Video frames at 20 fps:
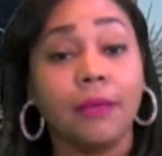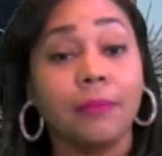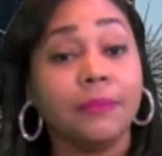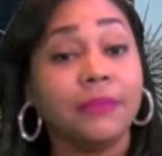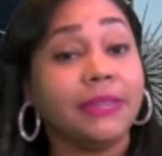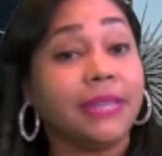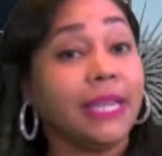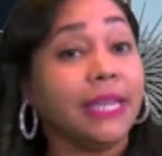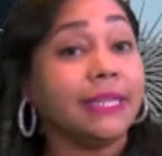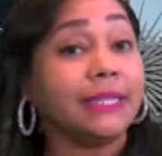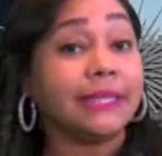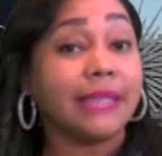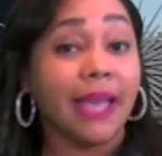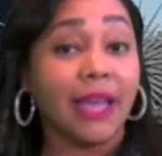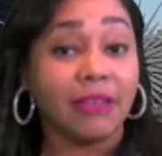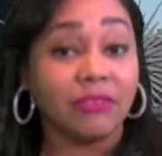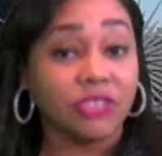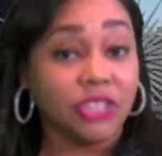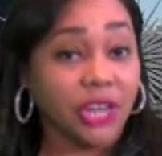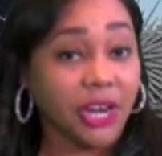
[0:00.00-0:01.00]
Things
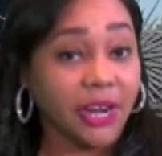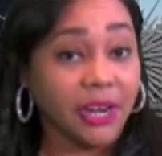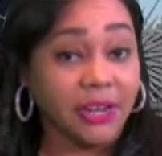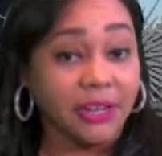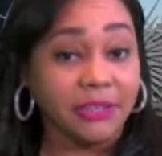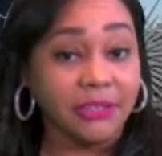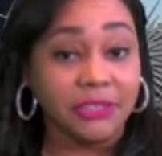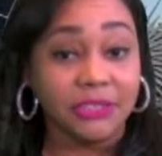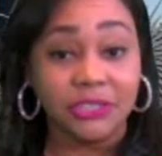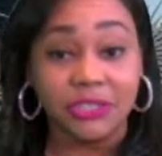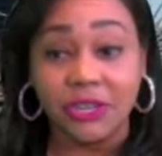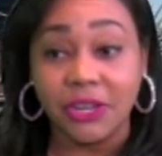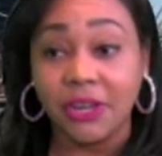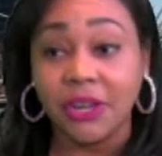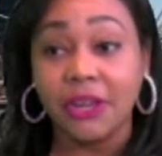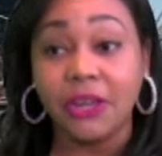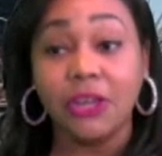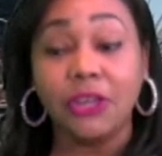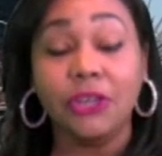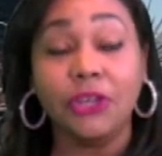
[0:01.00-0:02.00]
have changed,
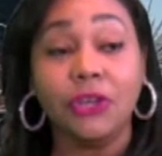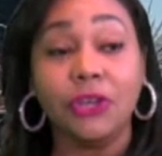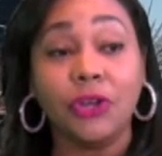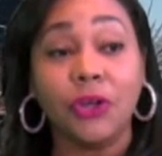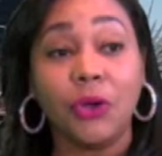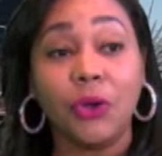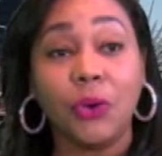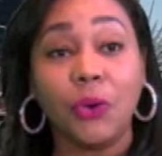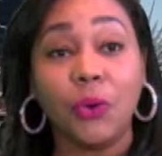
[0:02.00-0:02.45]
in